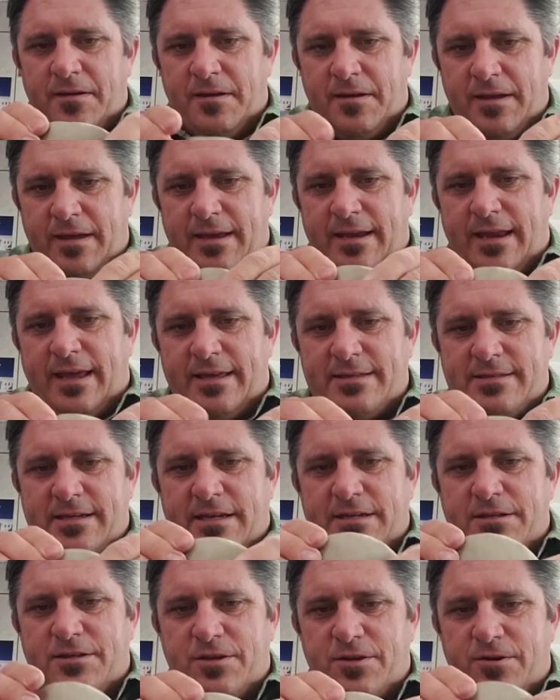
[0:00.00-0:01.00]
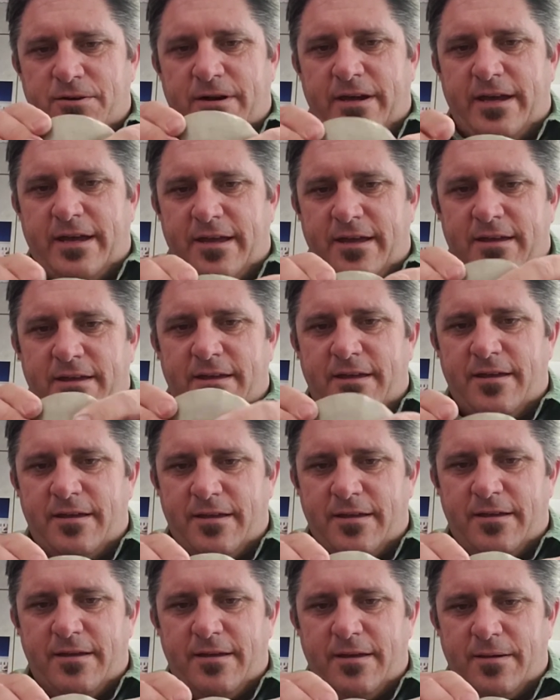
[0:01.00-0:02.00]
And as I do it,
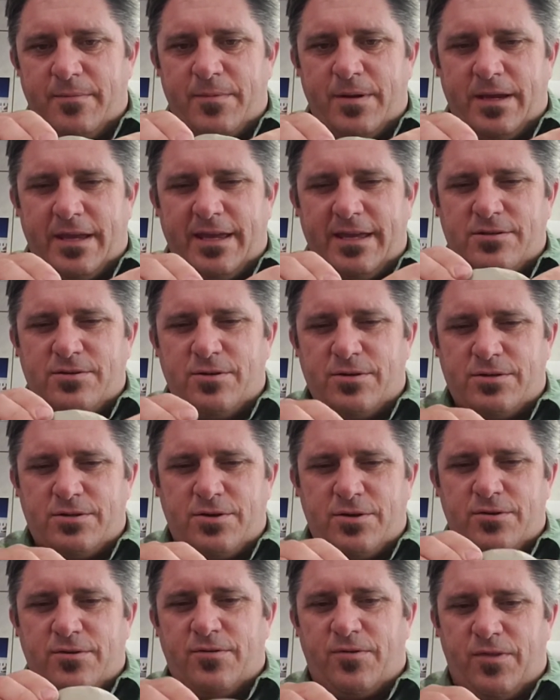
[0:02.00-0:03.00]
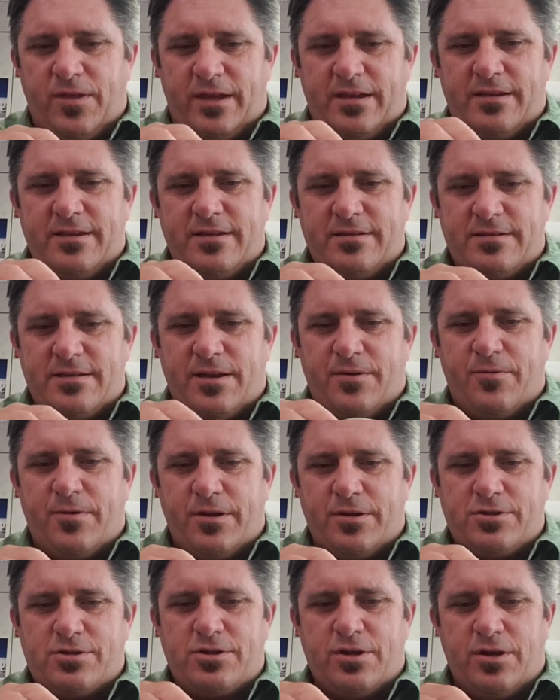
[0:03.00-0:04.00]
I'm going to get to a certain thickness, and I
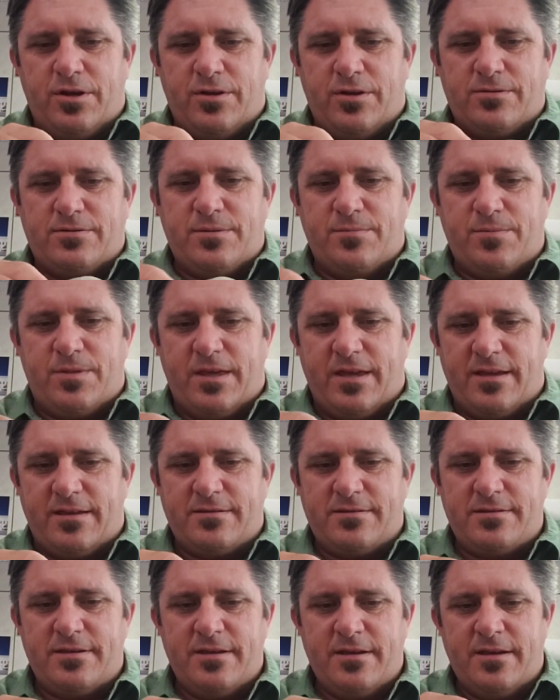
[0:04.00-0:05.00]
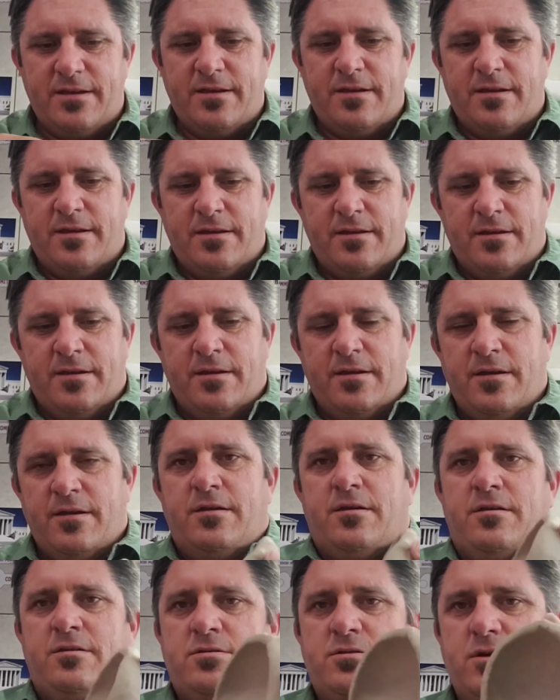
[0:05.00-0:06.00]
want to show you some things.
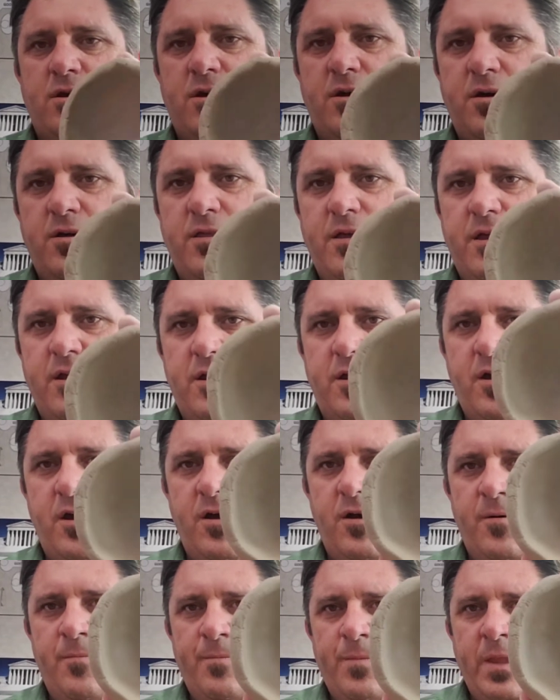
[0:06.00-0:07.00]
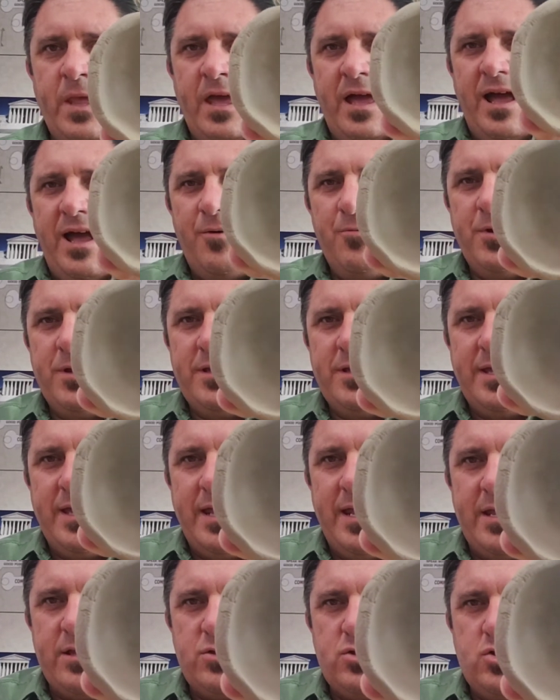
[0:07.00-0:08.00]
So there you go. I wouldn't get
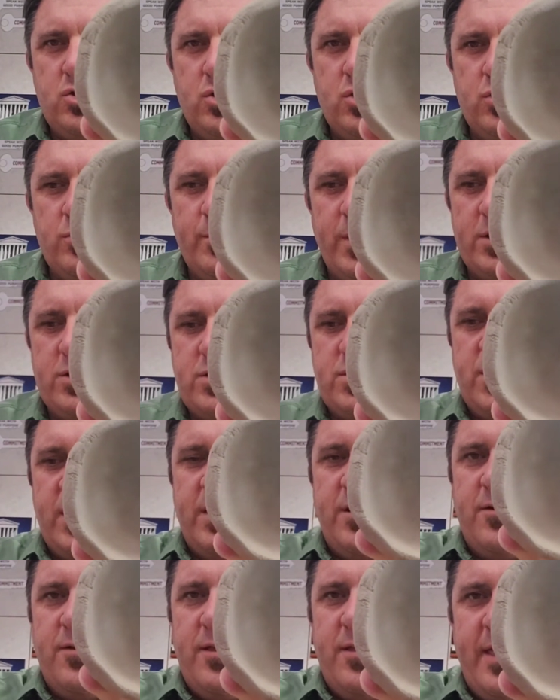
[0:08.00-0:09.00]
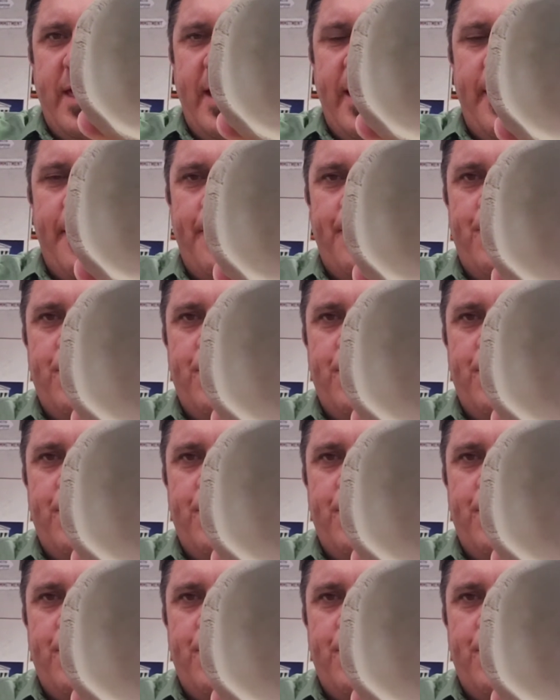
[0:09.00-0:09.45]
it too much thinner than that.